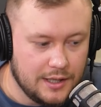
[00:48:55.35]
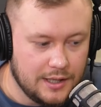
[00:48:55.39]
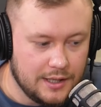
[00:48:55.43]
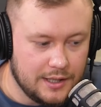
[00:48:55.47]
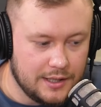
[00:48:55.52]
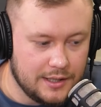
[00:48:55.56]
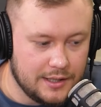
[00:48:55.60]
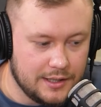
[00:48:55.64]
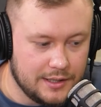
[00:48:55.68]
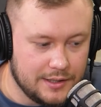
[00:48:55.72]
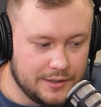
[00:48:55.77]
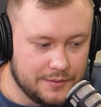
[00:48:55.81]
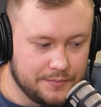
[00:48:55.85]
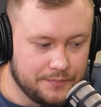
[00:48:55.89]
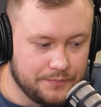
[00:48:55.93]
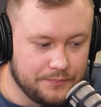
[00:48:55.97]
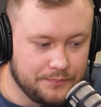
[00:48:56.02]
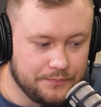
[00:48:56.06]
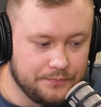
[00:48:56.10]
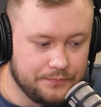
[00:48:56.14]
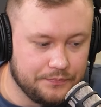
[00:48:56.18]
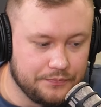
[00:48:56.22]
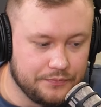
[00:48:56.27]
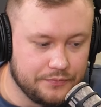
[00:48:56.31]
Um,
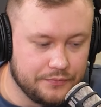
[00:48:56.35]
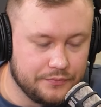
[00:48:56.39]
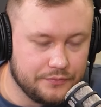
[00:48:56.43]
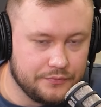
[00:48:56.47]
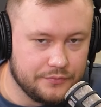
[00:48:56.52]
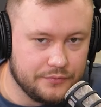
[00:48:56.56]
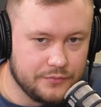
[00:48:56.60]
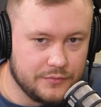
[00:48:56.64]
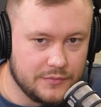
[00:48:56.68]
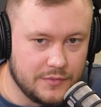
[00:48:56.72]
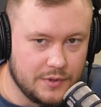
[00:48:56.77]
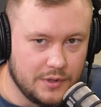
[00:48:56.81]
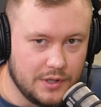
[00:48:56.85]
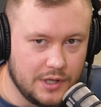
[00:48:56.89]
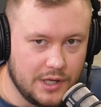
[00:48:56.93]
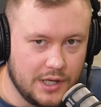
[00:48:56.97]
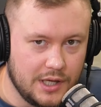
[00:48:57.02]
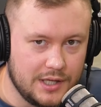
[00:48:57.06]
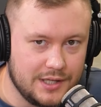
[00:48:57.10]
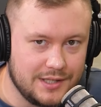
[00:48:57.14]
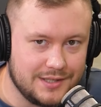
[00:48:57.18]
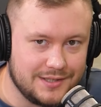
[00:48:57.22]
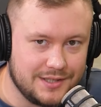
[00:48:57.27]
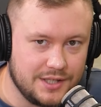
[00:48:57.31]

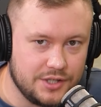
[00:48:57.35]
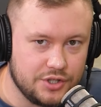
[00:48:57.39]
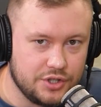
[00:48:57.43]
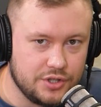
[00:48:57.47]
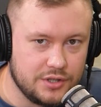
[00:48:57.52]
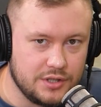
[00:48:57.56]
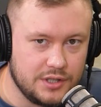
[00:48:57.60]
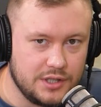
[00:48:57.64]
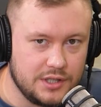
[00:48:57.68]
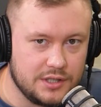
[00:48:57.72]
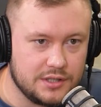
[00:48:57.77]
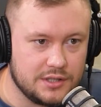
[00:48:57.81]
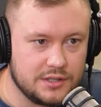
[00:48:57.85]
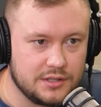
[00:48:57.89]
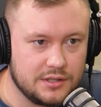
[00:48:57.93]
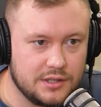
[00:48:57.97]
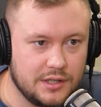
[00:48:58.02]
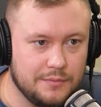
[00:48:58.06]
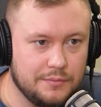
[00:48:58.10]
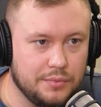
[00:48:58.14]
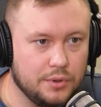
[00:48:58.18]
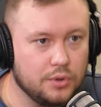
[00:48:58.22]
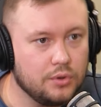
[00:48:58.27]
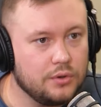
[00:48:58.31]
and essentially it's
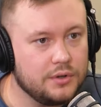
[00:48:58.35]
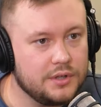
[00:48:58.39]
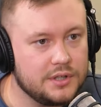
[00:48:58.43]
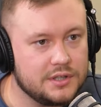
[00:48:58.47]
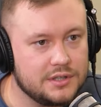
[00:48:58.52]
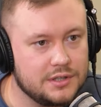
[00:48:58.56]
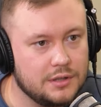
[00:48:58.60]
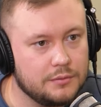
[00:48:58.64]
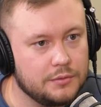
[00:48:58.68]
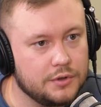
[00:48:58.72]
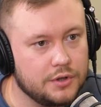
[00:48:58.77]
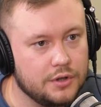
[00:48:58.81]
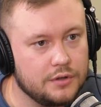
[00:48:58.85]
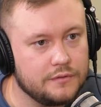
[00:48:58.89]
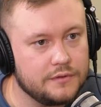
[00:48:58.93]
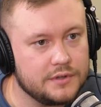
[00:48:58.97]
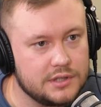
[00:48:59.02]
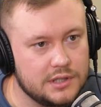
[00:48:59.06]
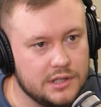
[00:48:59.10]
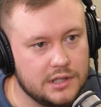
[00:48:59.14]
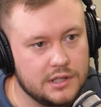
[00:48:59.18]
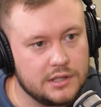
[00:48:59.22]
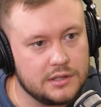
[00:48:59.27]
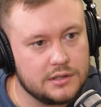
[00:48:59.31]
employing someone
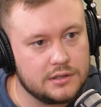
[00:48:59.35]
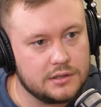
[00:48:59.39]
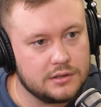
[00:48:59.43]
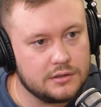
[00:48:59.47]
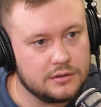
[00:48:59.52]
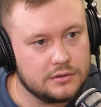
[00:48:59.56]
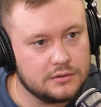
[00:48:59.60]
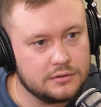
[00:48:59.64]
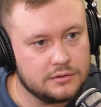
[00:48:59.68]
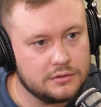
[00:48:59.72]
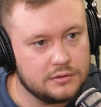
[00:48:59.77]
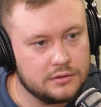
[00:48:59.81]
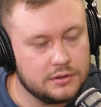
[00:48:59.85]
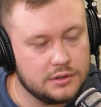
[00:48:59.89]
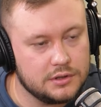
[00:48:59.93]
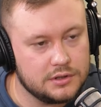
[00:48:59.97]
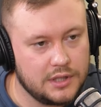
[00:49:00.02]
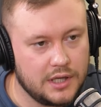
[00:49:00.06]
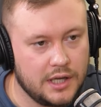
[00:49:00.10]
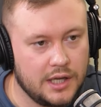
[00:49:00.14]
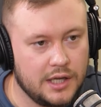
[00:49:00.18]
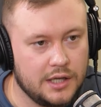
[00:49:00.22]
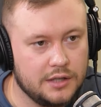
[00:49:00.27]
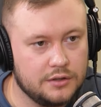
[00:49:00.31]
overseas
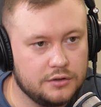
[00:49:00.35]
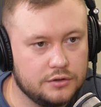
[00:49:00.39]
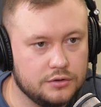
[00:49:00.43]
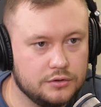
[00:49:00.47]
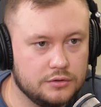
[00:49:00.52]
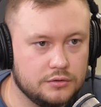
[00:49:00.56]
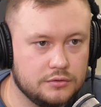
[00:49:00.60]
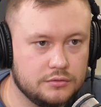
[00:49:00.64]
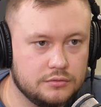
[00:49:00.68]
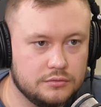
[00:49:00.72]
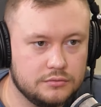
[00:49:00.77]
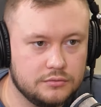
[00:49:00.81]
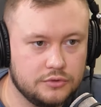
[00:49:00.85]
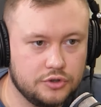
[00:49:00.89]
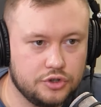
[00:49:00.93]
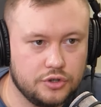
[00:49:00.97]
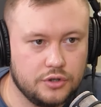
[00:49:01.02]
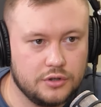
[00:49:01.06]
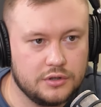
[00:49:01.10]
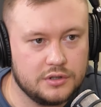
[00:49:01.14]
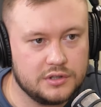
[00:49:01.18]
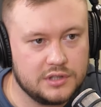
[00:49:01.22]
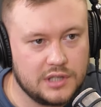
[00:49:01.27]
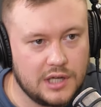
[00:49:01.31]
to handle
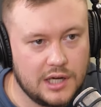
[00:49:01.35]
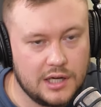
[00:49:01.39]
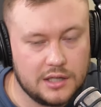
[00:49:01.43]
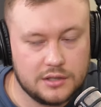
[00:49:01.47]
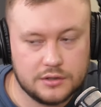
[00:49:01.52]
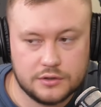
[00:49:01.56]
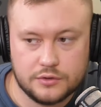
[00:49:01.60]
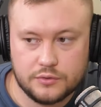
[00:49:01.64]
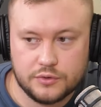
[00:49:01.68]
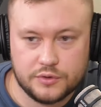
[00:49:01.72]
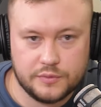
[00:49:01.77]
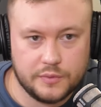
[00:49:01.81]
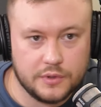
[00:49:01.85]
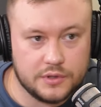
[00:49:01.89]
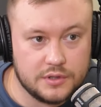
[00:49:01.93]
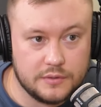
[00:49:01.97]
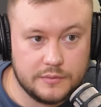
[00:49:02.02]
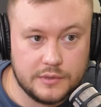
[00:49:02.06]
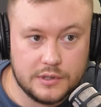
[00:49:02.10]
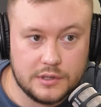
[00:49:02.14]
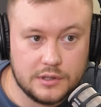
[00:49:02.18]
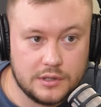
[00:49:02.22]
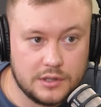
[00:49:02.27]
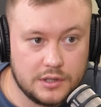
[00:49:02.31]
certain tasks,
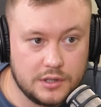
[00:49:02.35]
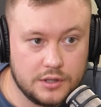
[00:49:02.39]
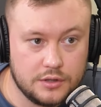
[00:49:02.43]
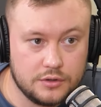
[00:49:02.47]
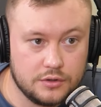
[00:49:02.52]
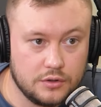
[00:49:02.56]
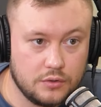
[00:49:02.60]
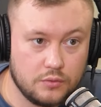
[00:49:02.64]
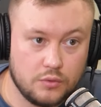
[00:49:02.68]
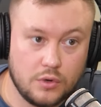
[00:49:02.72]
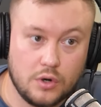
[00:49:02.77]
responsibilities, or